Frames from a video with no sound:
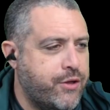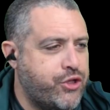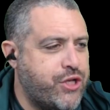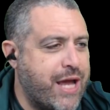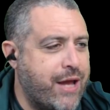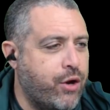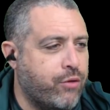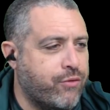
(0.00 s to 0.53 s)

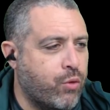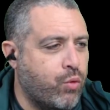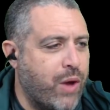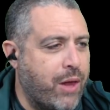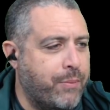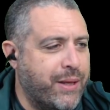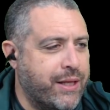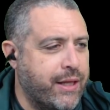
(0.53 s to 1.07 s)
Chat
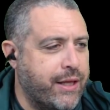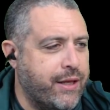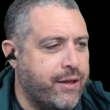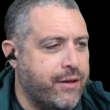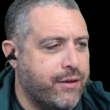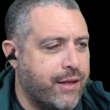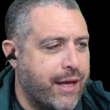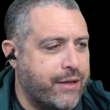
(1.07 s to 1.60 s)
overwhelmingly
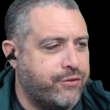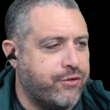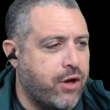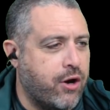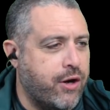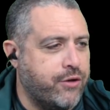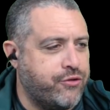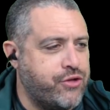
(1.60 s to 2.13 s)
likes
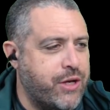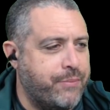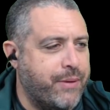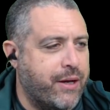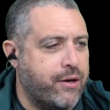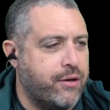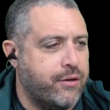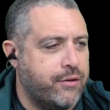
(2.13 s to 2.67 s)
RSJ
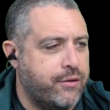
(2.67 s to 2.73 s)
better.